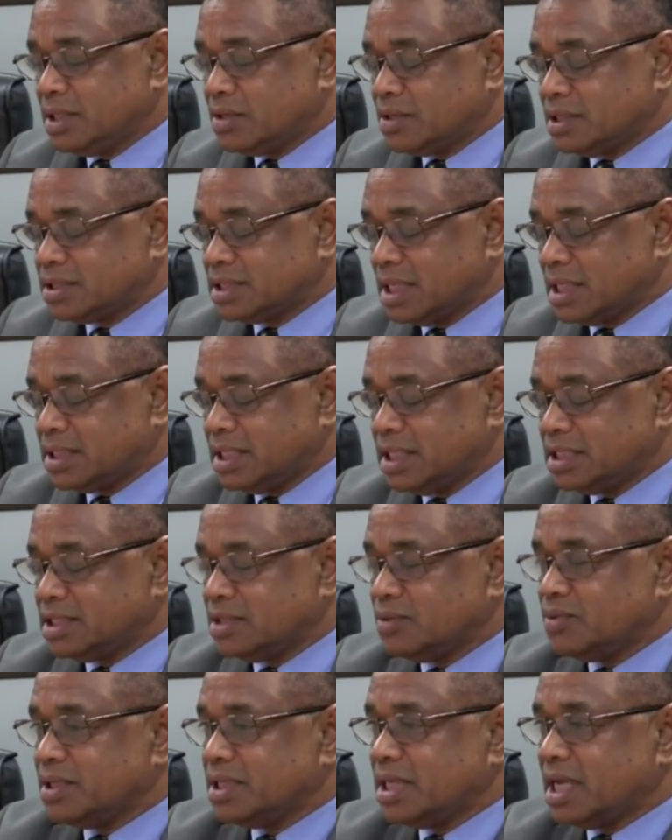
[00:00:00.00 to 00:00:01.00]
in
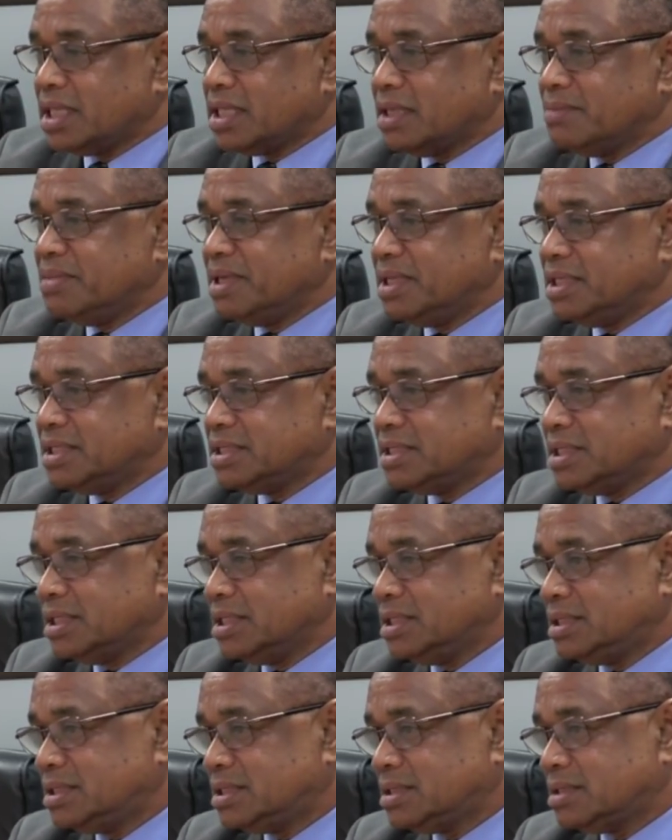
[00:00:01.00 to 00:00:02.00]
consultation with other
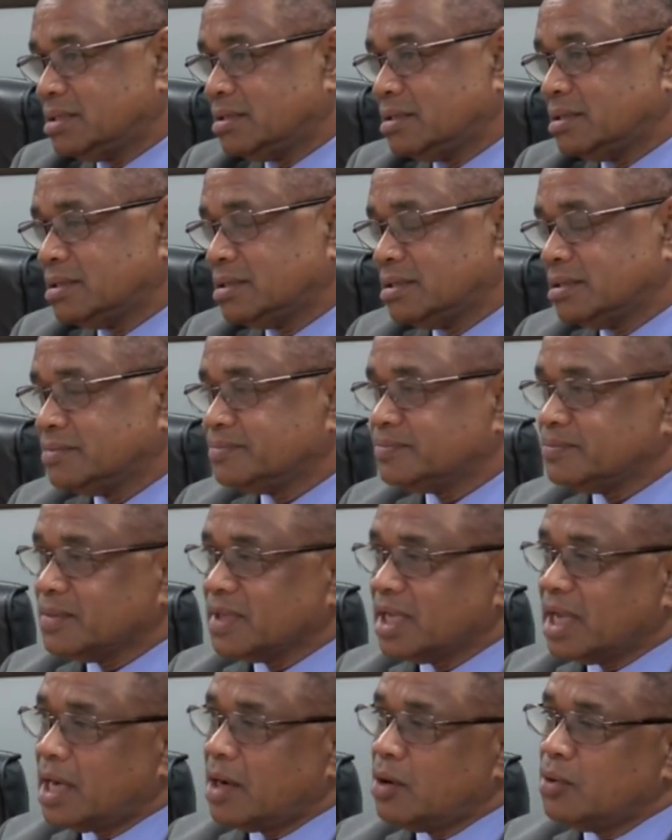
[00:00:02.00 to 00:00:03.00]
ministries on
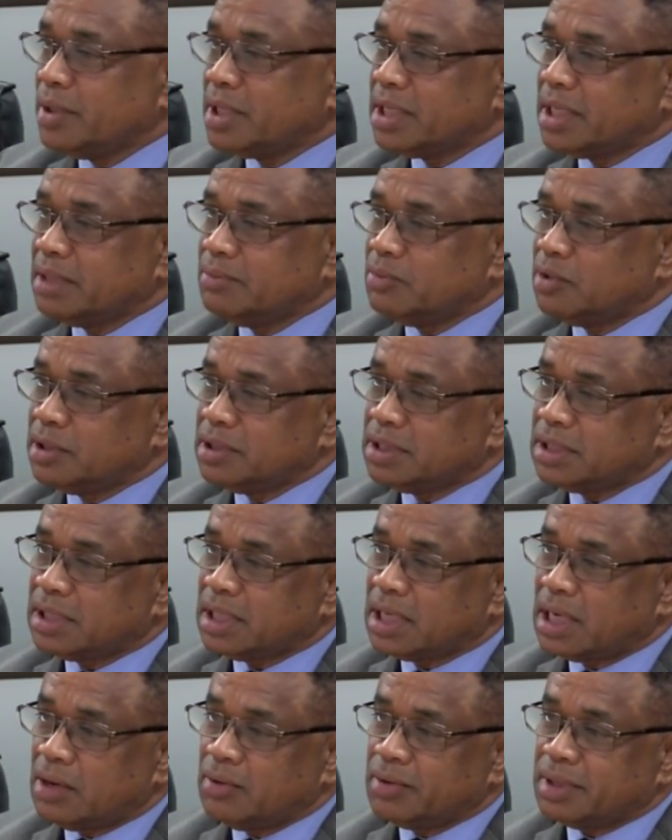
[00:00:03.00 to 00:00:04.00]
how we can
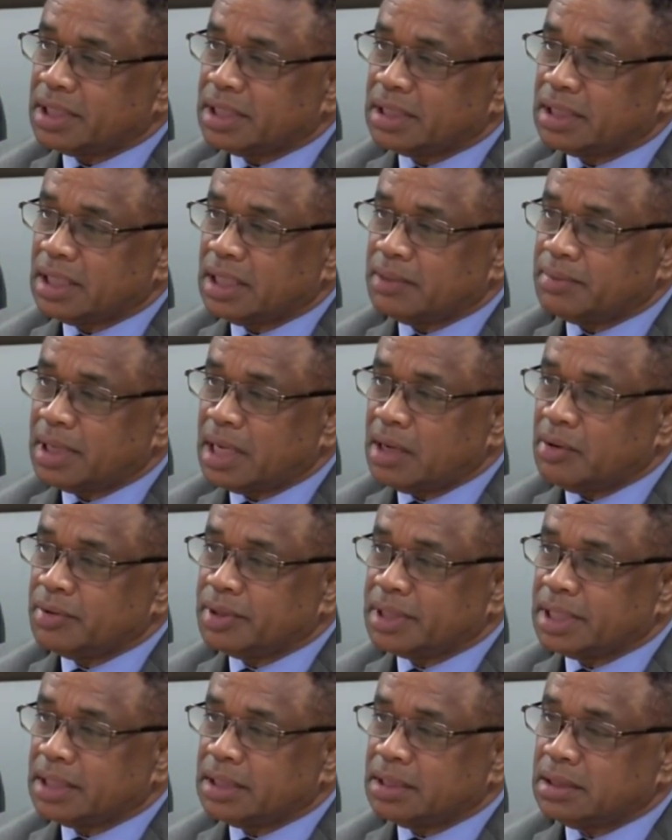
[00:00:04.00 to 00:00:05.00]
monitor, how we can help, how
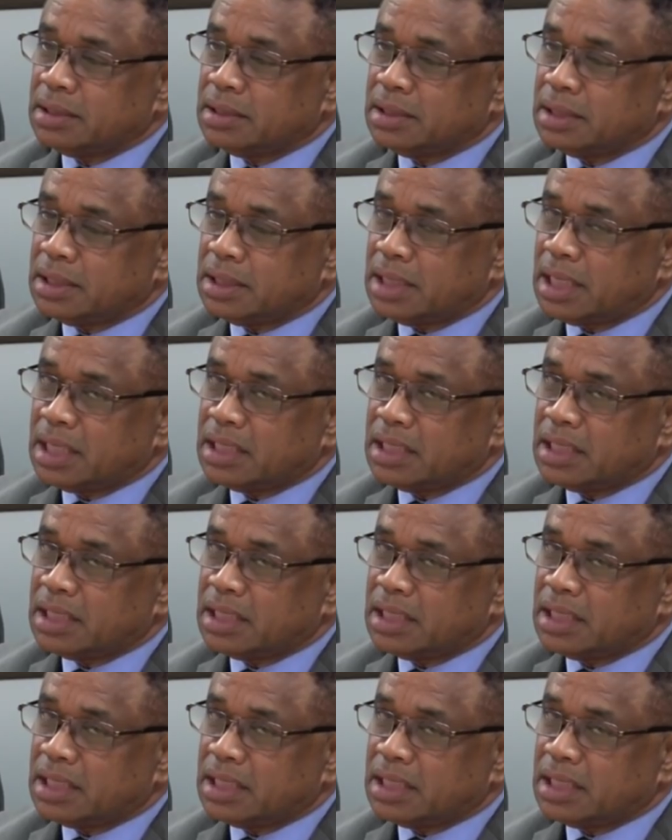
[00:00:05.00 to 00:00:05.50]
we can the